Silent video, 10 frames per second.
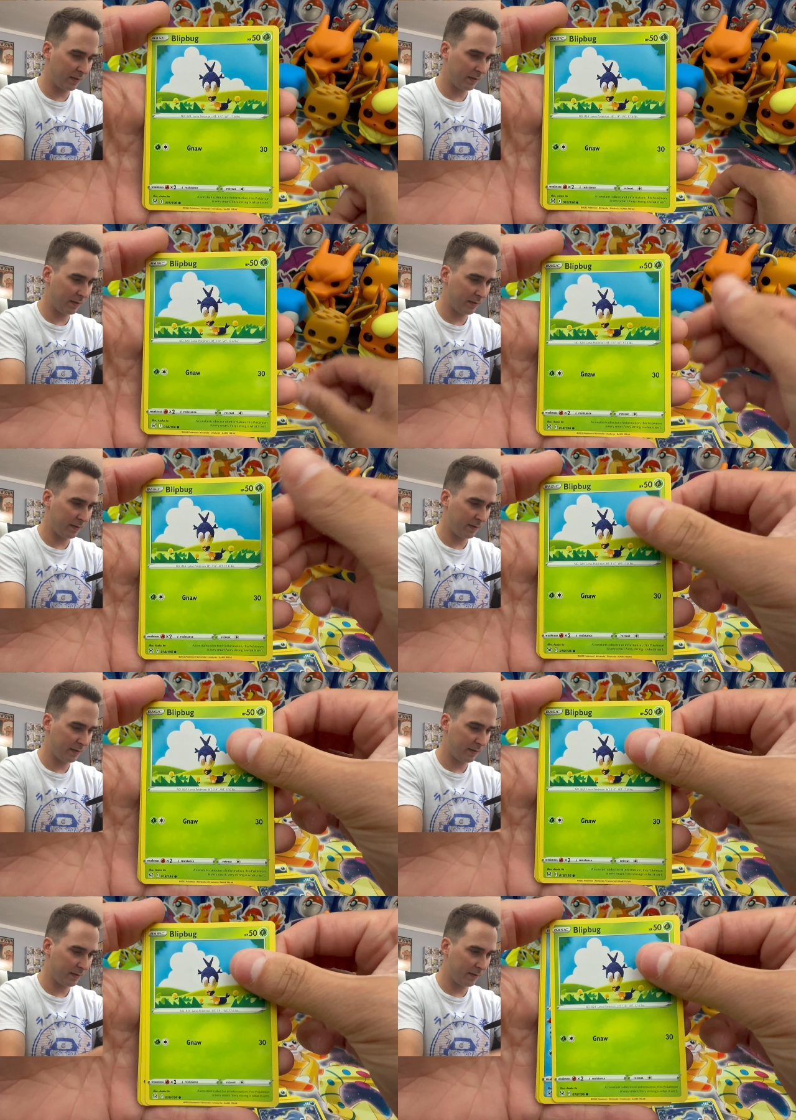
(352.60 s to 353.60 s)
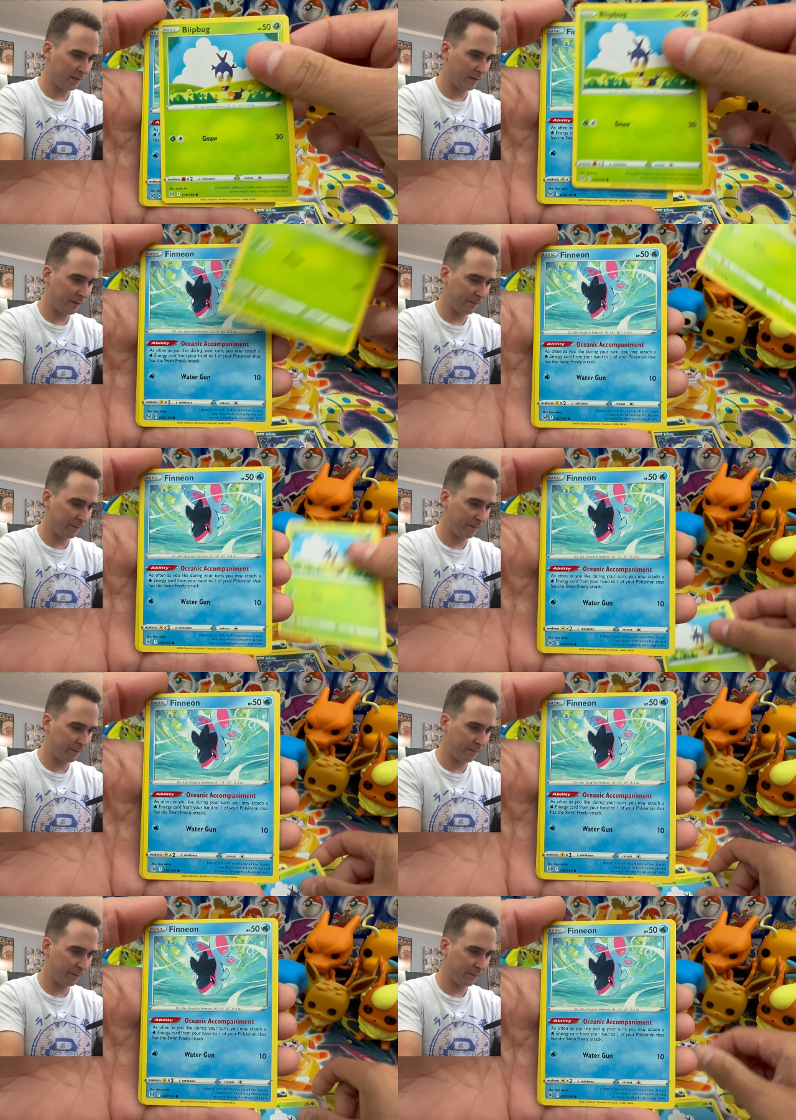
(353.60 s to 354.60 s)

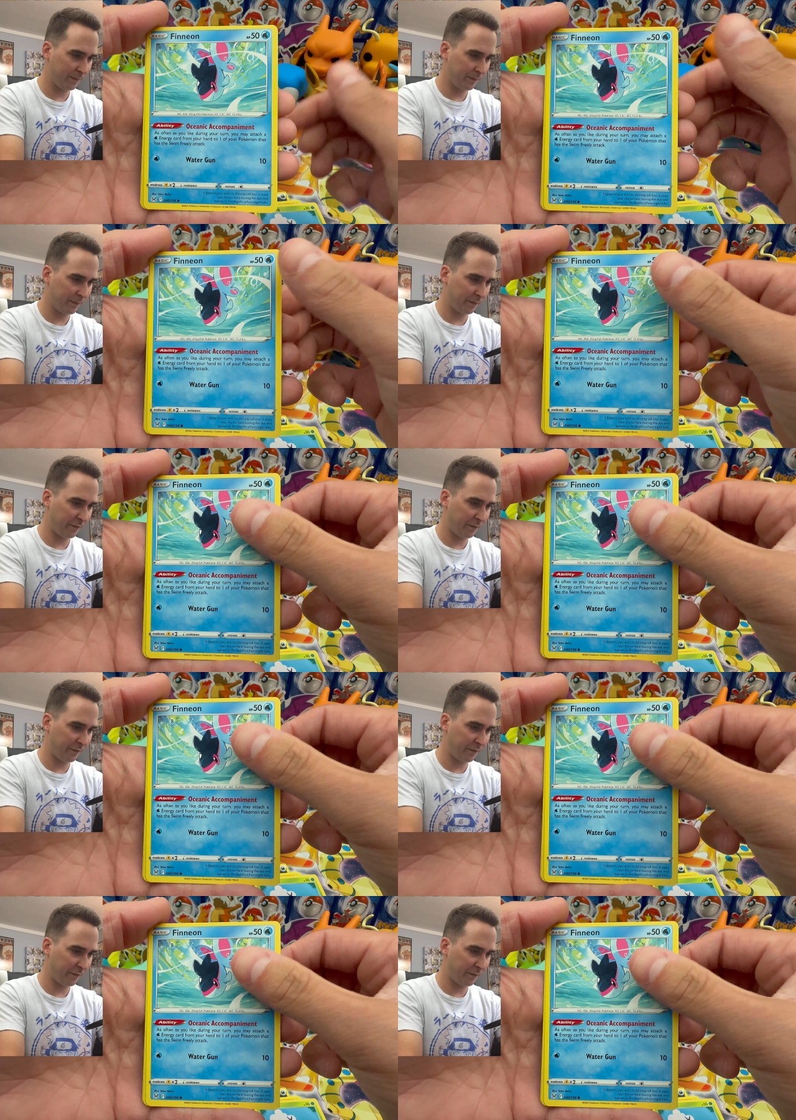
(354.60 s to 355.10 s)
Nobody speaks.